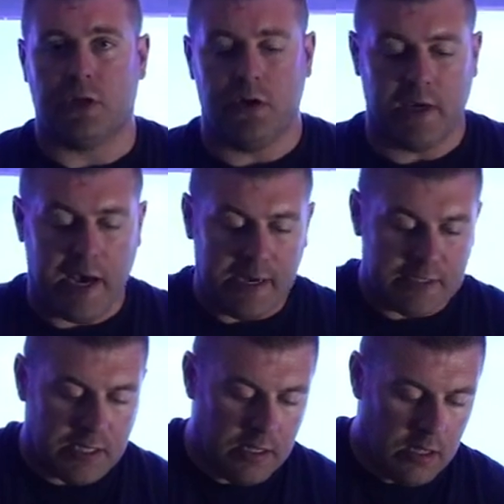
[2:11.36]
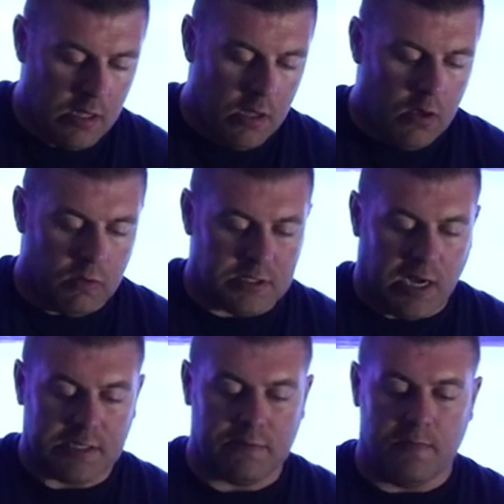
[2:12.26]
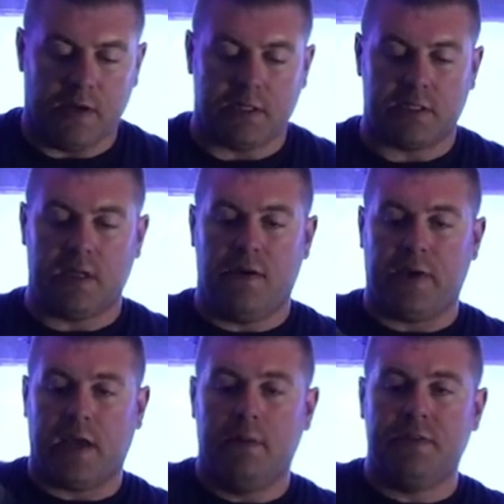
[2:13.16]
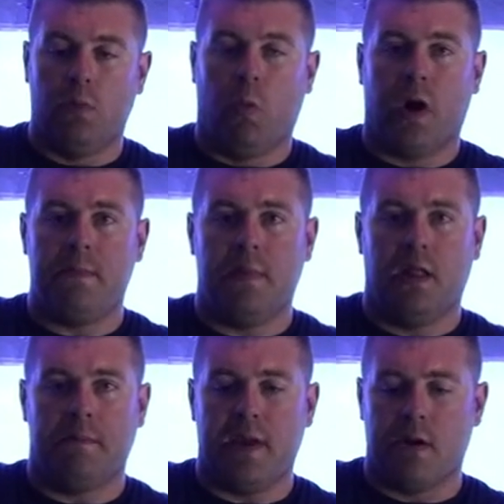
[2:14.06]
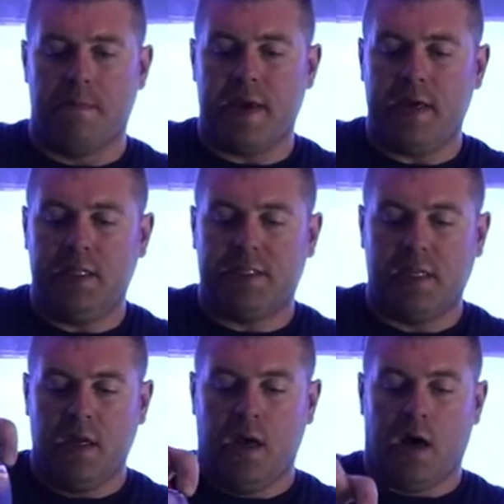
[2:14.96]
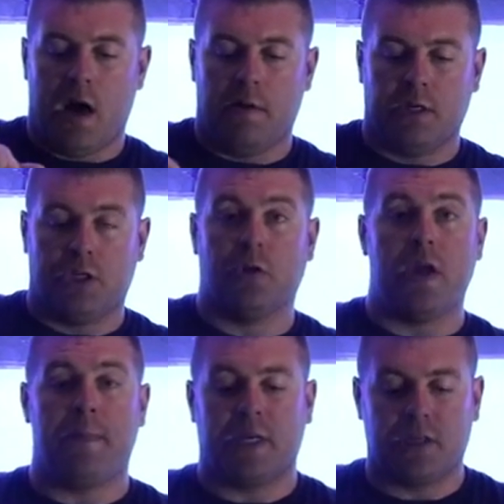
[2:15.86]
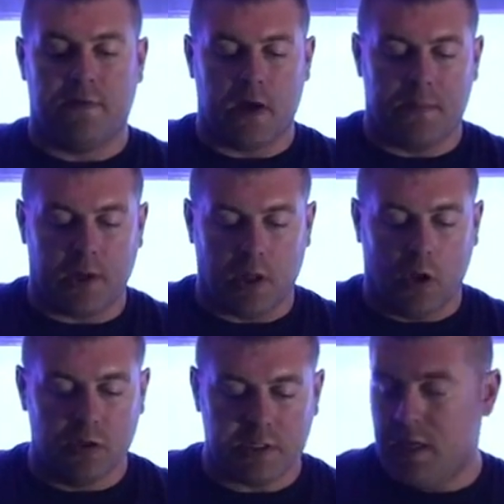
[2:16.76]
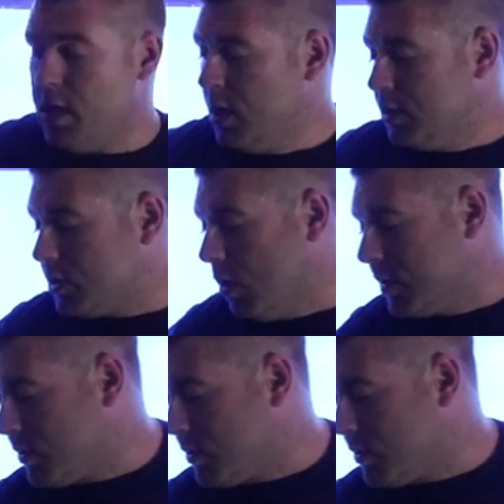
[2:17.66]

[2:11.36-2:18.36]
show you guys what's awesome about this stuff. It comes in one millimeter beads. Um, I'll show you a picture of it up and close. So